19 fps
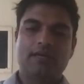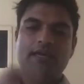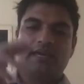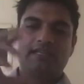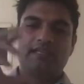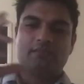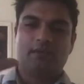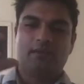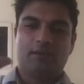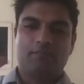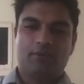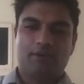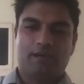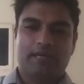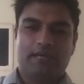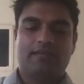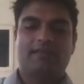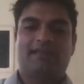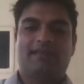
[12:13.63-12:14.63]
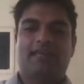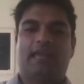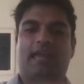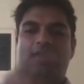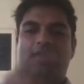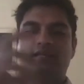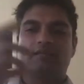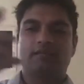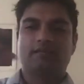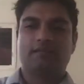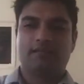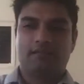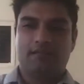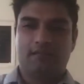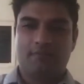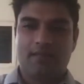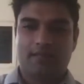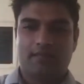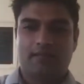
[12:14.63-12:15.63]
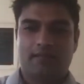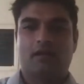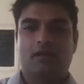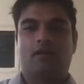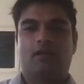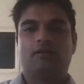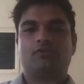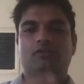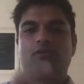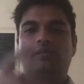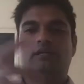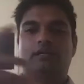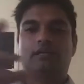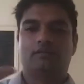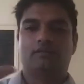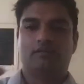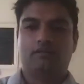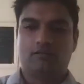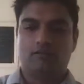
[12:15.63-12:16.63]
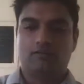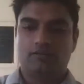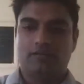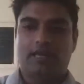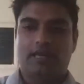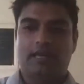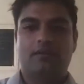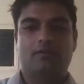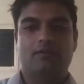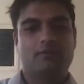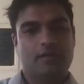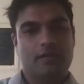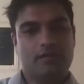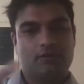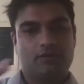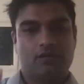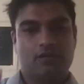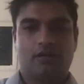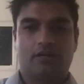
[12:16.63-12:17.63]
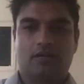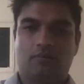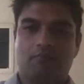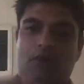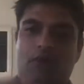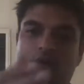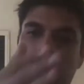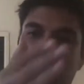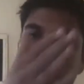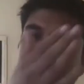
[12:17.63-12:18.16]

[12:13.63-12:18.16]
it's about putting in the cadence and the methodology to continue to iterate your target market